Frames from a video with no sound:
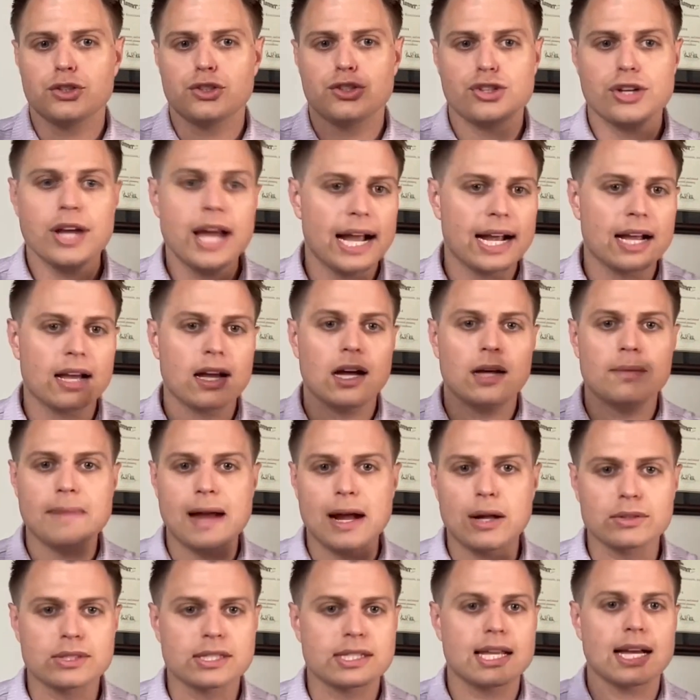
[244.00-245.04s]
check
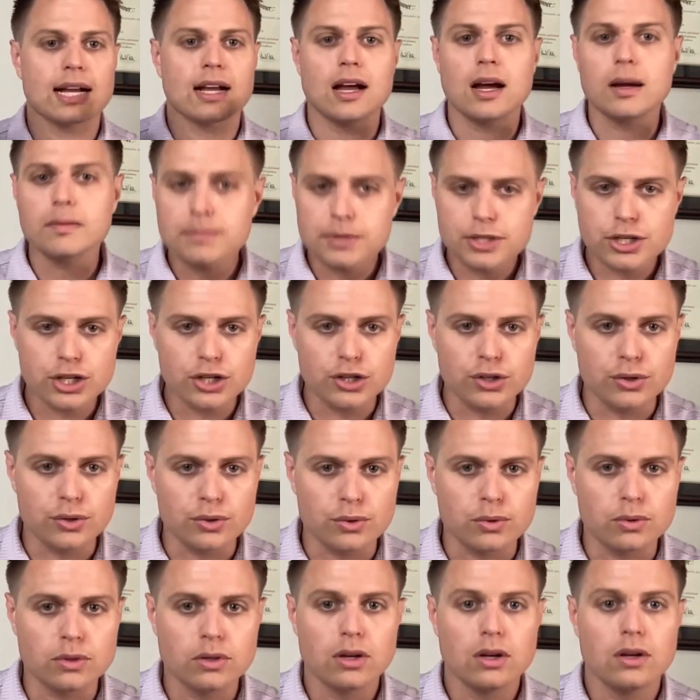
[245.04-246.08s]
amounts that come to
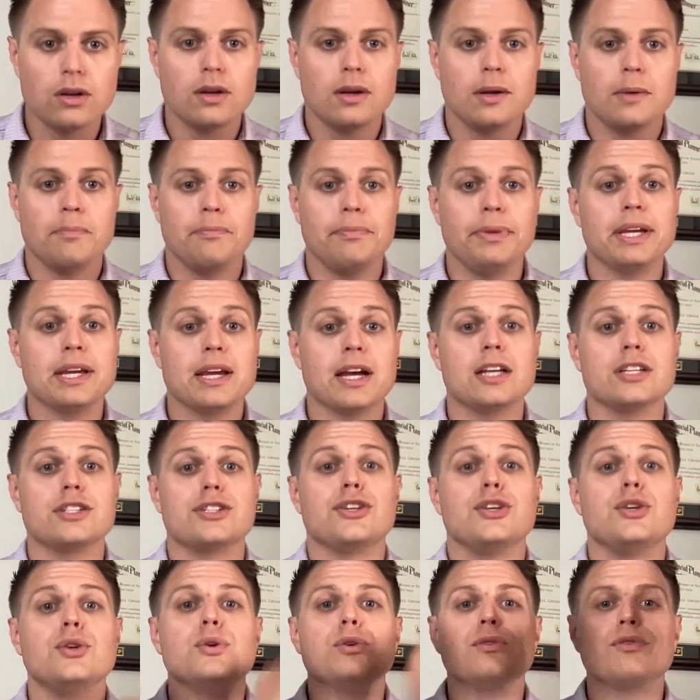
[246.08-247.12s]
you because
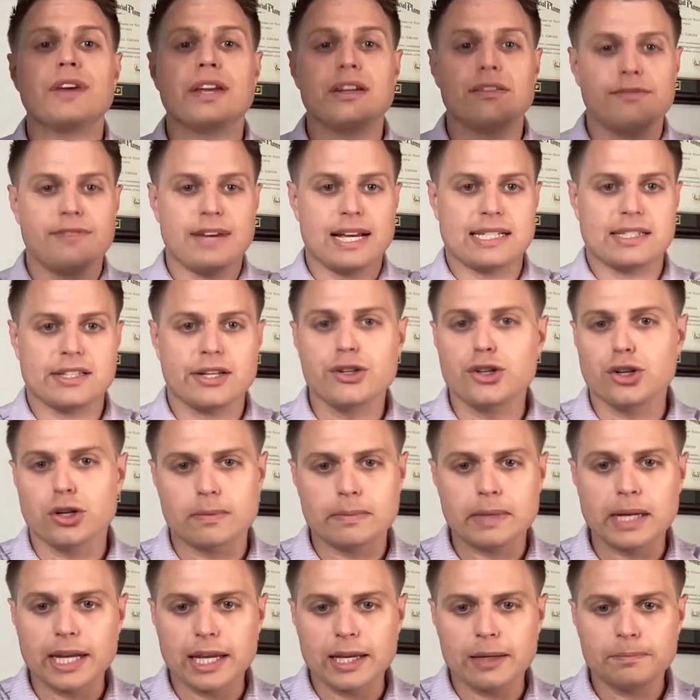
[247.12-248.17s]
you've invested your
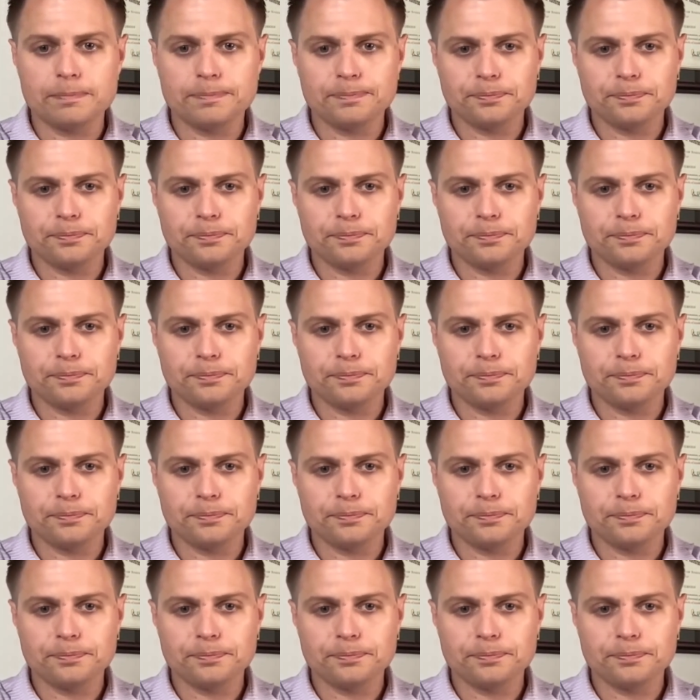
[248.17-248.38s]
money.